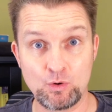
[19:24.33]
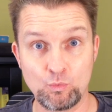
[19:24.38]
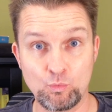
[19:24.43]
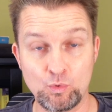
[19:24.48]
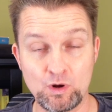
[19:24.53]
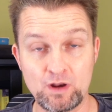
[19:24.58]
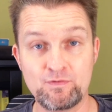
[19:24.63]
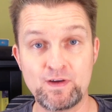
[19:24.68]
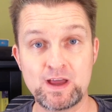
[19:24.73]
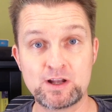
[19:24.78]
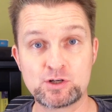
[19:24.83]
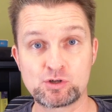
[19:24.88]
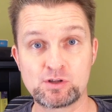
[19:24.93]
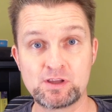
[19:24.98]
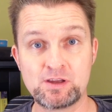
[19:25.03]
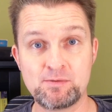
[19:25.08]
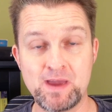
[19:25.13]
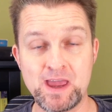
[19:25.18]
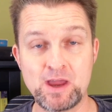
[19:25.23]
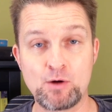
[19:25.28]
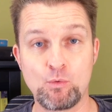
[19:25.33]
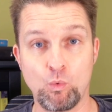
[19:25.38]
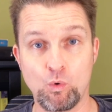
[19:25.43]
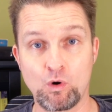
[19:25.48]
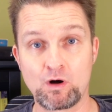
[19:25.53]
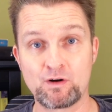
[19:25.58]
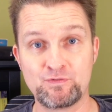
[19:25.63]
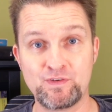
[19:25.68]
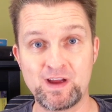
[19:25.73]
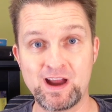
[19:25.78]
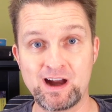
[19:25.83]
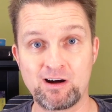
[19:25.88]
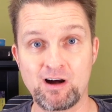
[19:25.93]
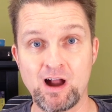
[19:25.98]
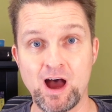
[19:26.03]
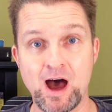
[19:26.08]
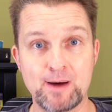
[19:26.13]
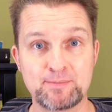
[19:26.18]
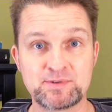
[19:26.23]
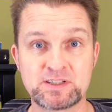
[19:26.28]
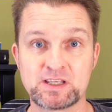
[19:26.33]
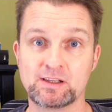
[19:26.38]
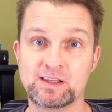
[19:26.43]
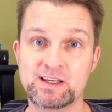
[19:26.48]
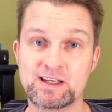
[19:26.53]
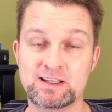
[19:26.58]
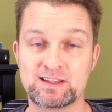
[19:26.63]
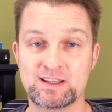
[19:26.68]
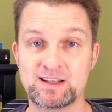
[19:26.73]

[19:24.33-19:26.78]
would eventually make warfare obsolete,